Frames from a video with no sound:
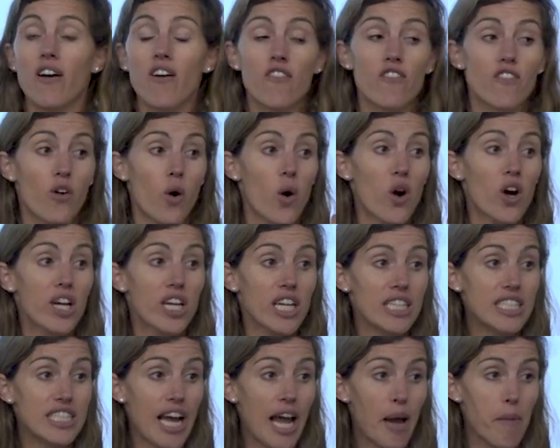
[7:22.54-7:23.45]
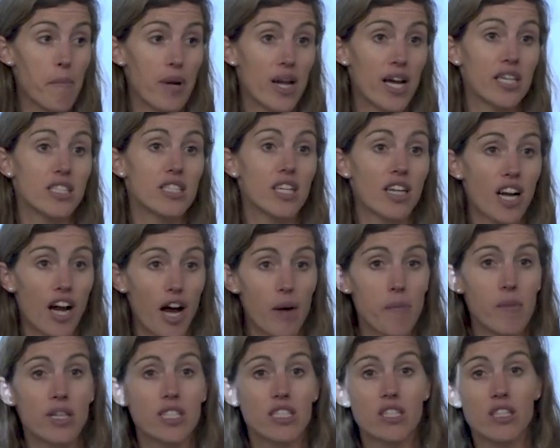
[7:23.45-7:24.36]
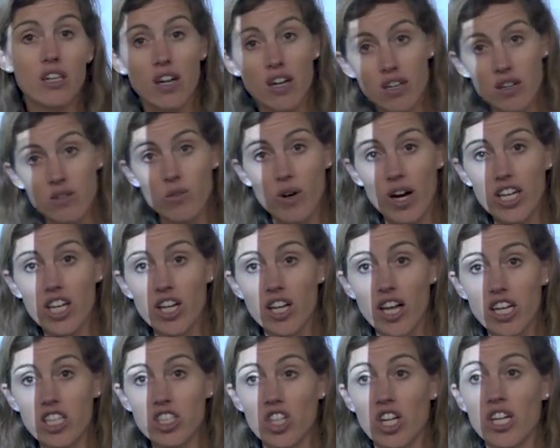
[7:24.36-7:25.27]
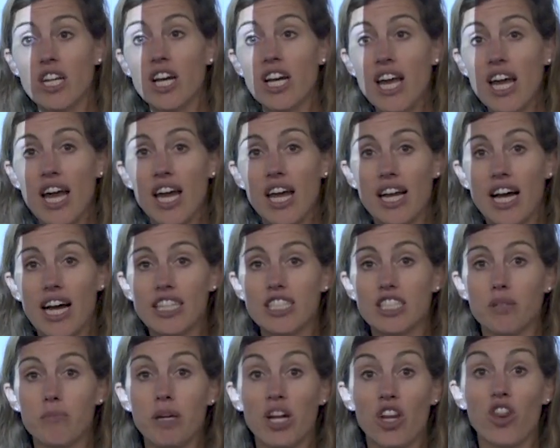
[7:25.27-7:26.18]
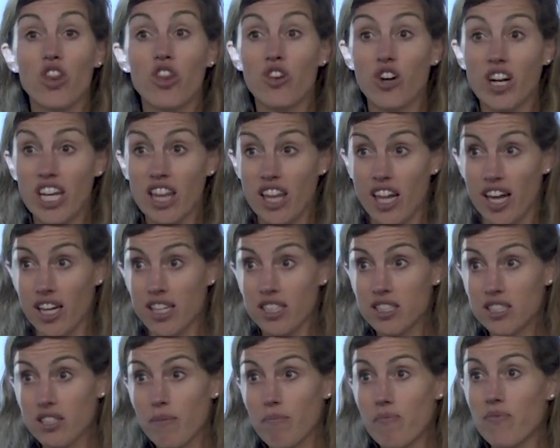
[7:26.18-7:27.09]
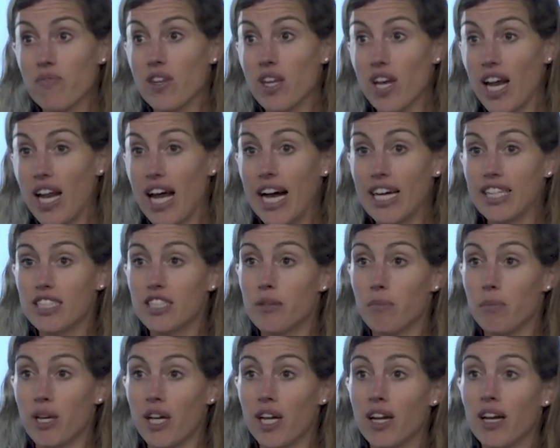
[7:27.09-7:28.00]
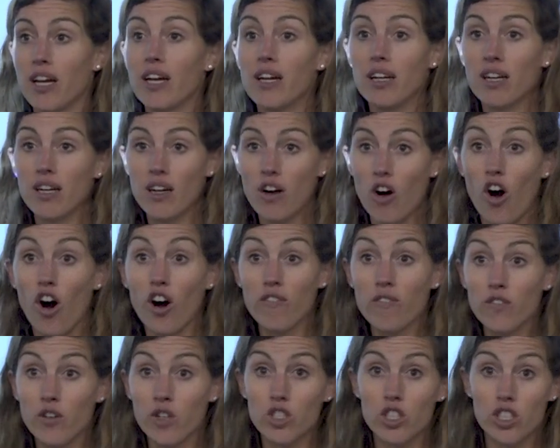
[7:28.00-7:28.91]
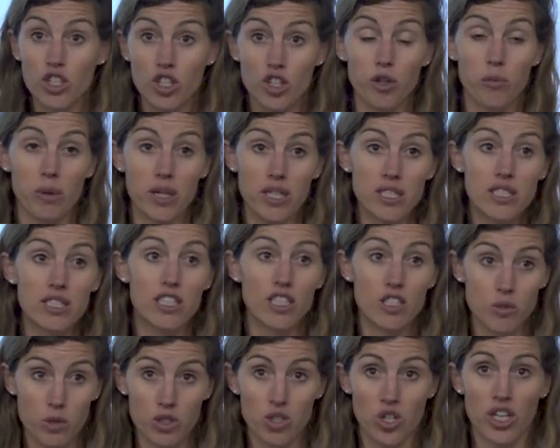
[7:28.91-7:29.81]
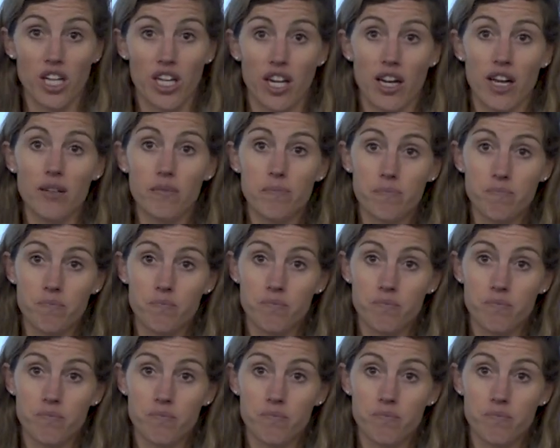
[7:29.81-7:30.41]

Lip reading: For a contaminant to come into regulation, it has to meet 3 things. It has to be harmful to humans because we're drinking it.